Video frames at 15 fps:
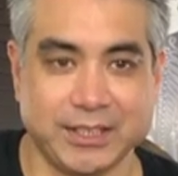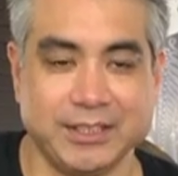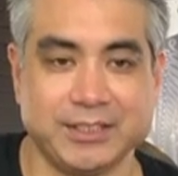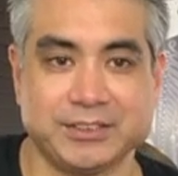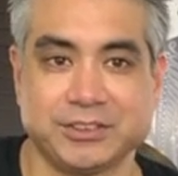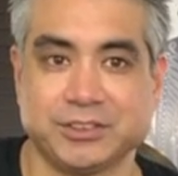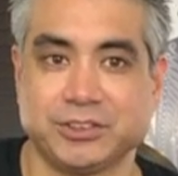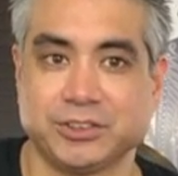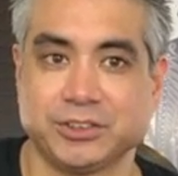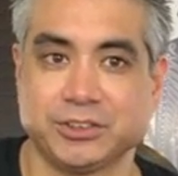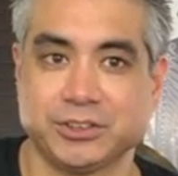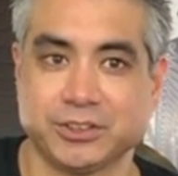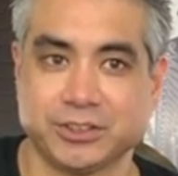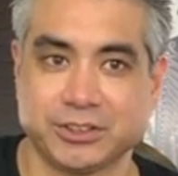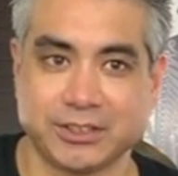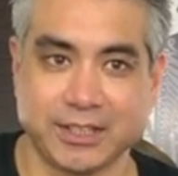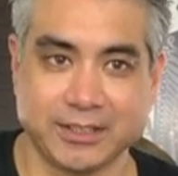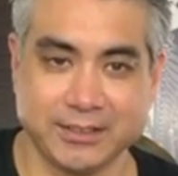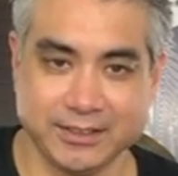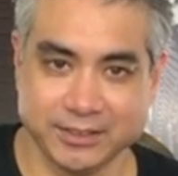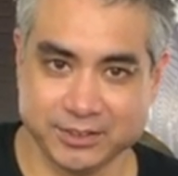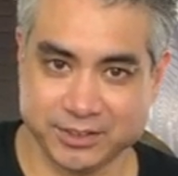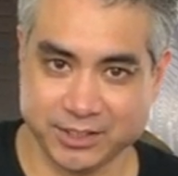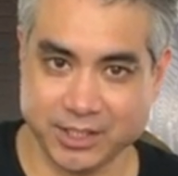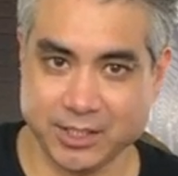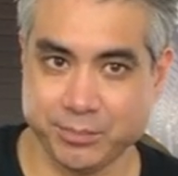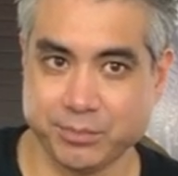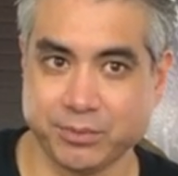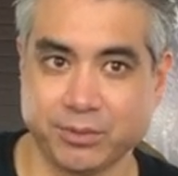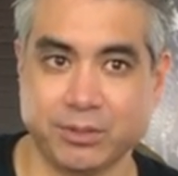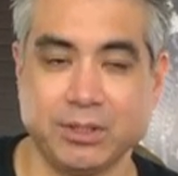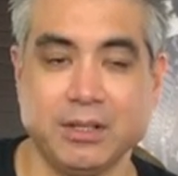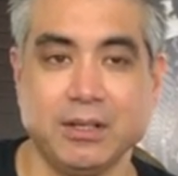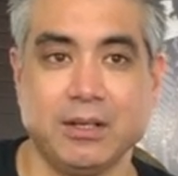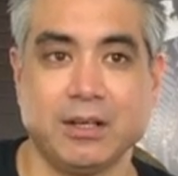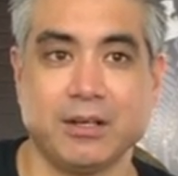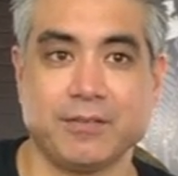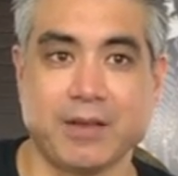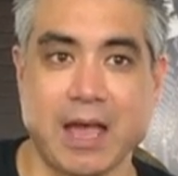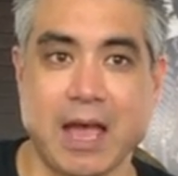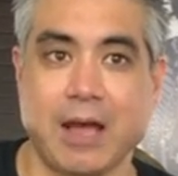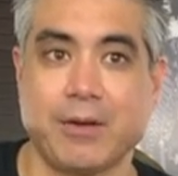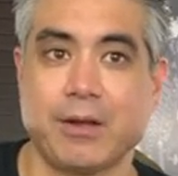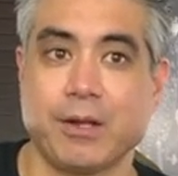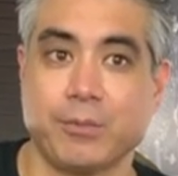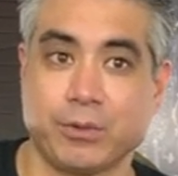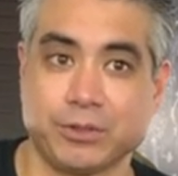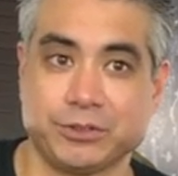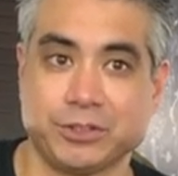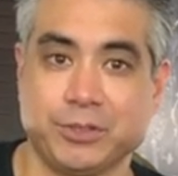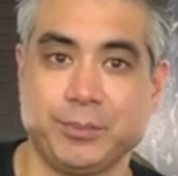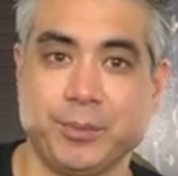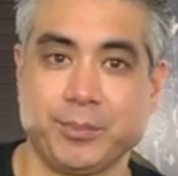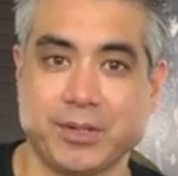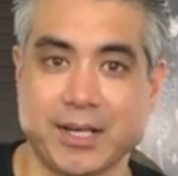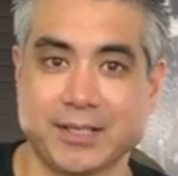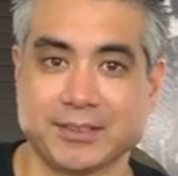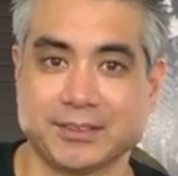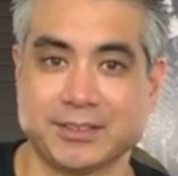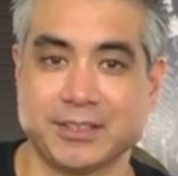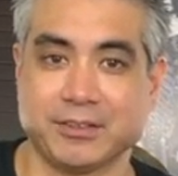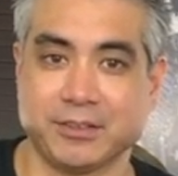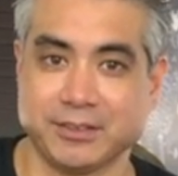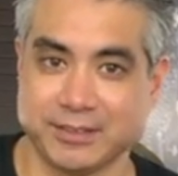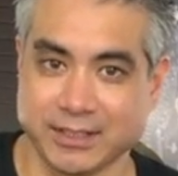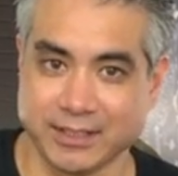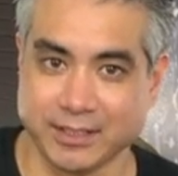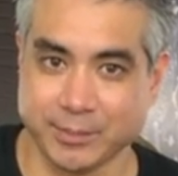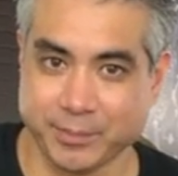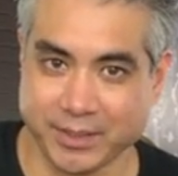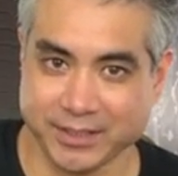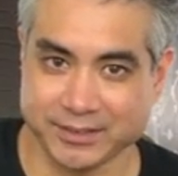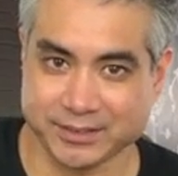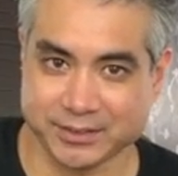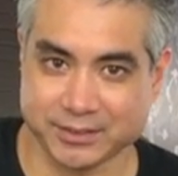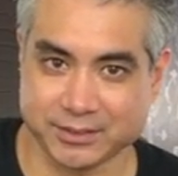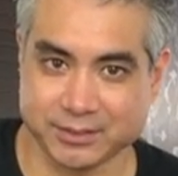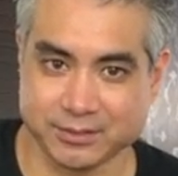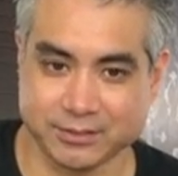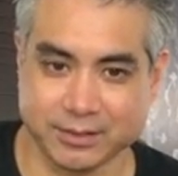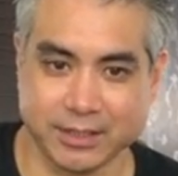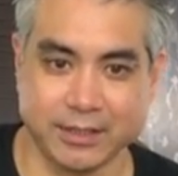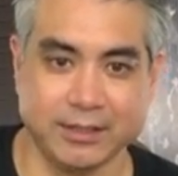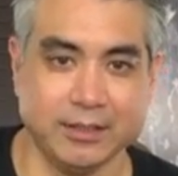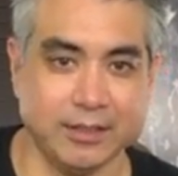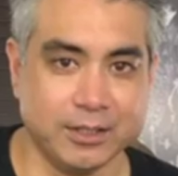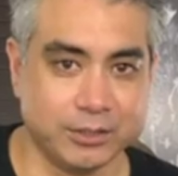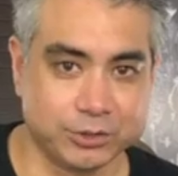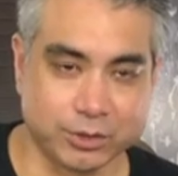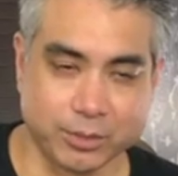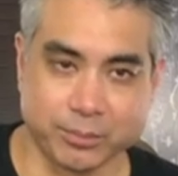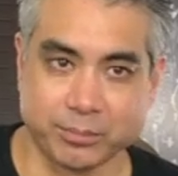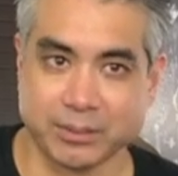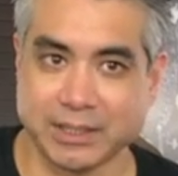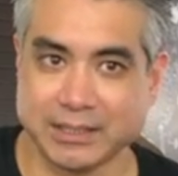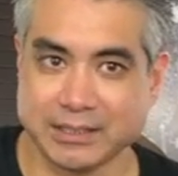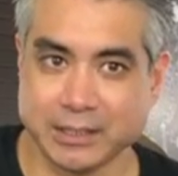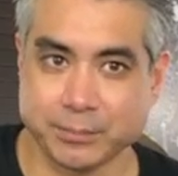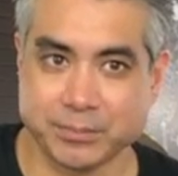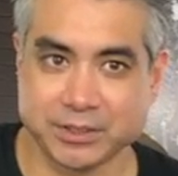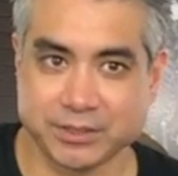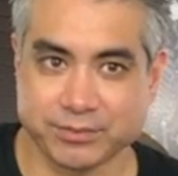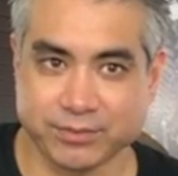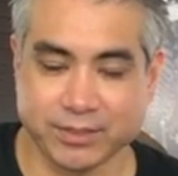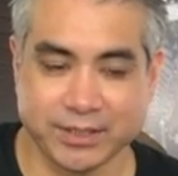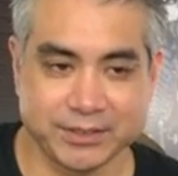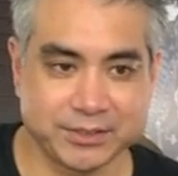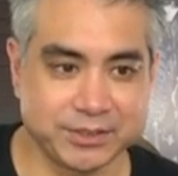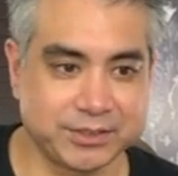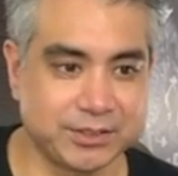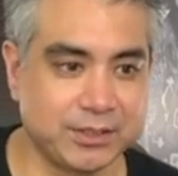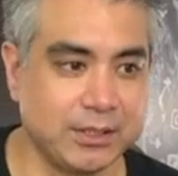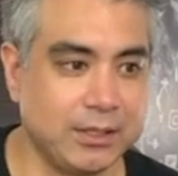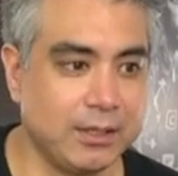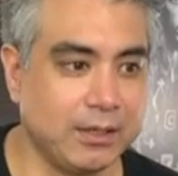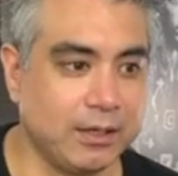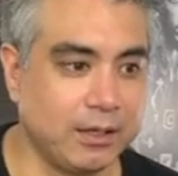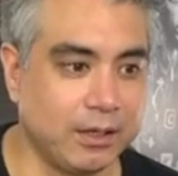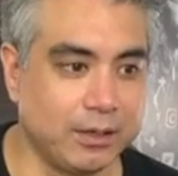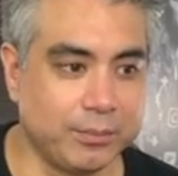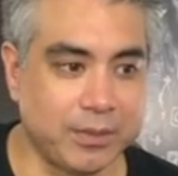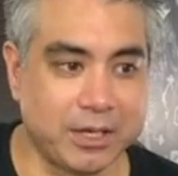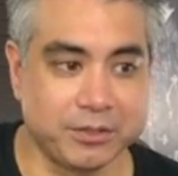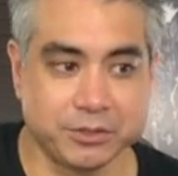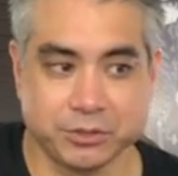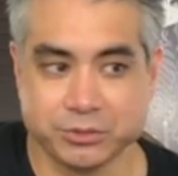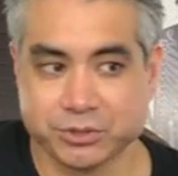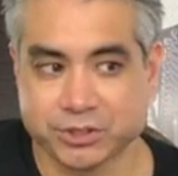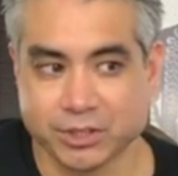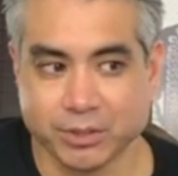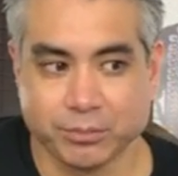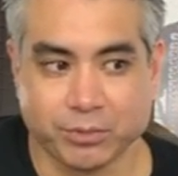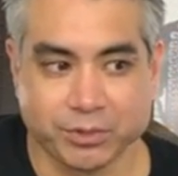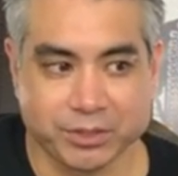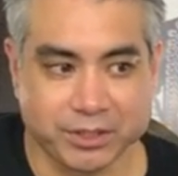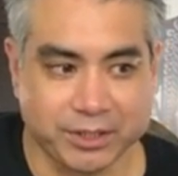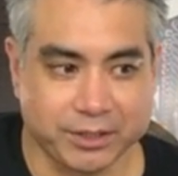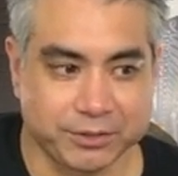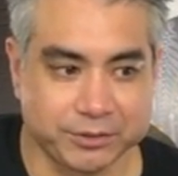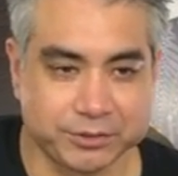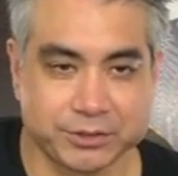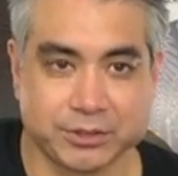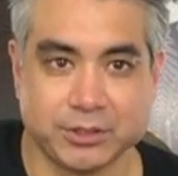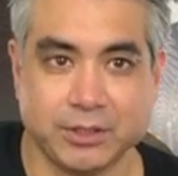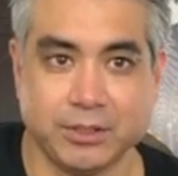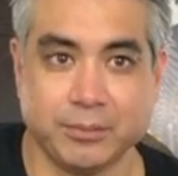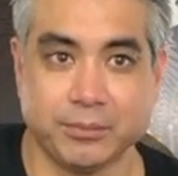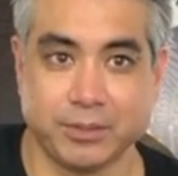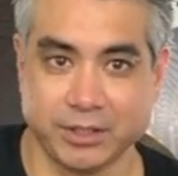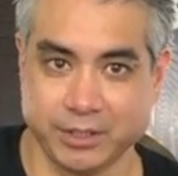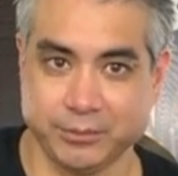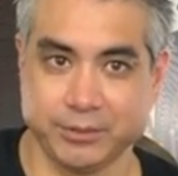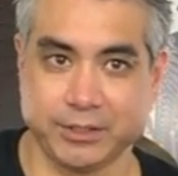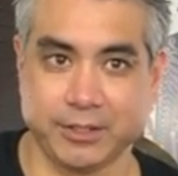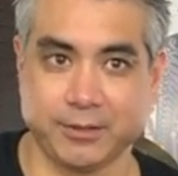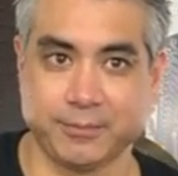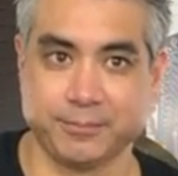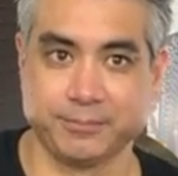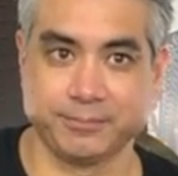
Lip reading: and this is just to set the example of how I want you to be practicing on a daily basis. Okay, so I'm blending up these phrases. I'll use some more than others, but here we go.